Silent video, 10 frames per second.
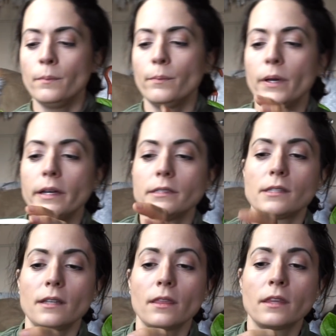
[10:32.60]

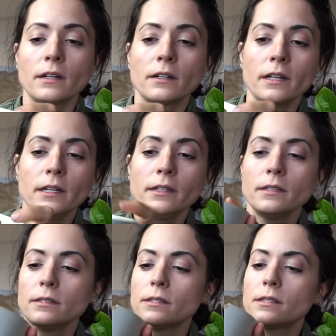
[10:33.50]
But there
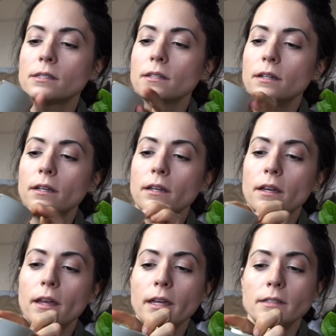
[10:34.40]
is
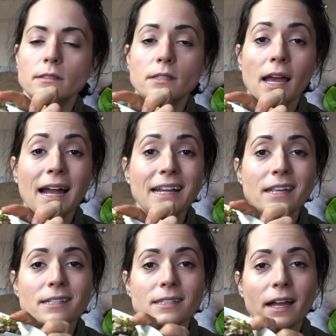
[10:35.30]
a
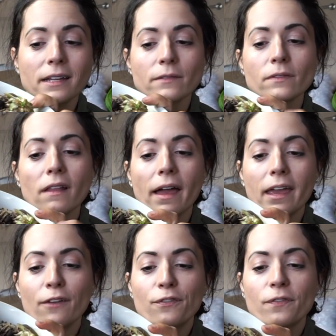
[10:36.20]
tiny sign of
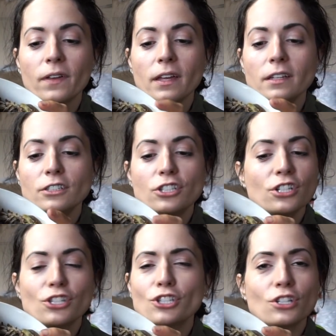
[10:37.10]
life
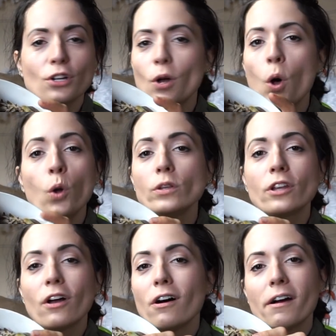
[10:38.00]
just
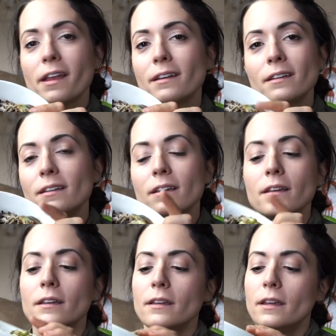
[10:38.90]
holding on
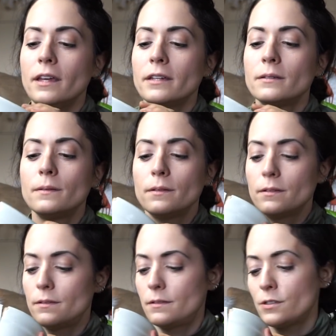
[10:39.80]
and
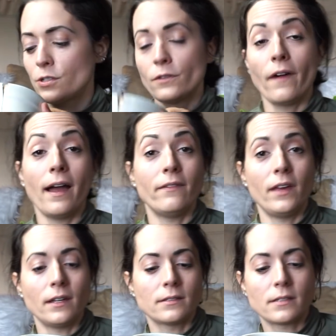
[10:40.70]

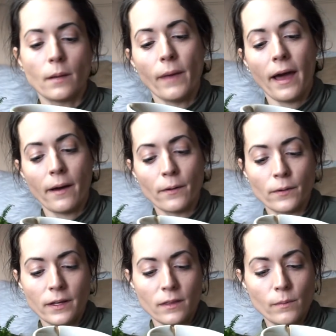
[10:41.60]
surviving somehow
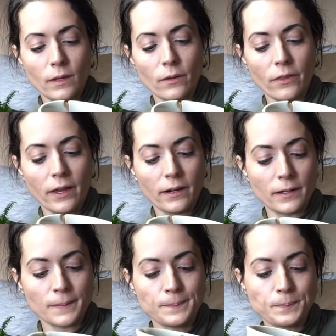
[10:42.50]
in the middle there.